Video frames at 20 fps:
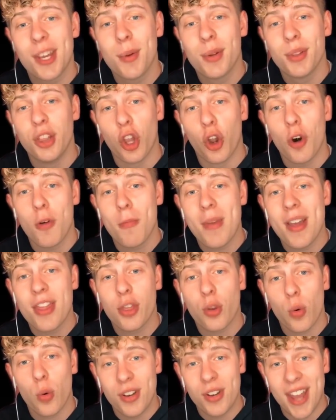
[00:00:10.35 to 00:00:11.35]
he would lure
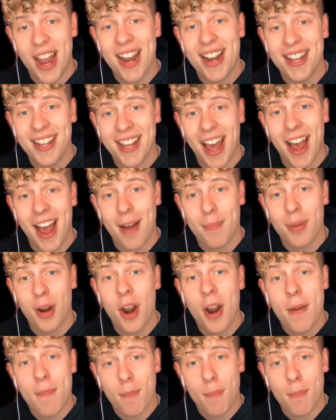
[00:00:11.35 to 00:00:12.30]
men through a dating app,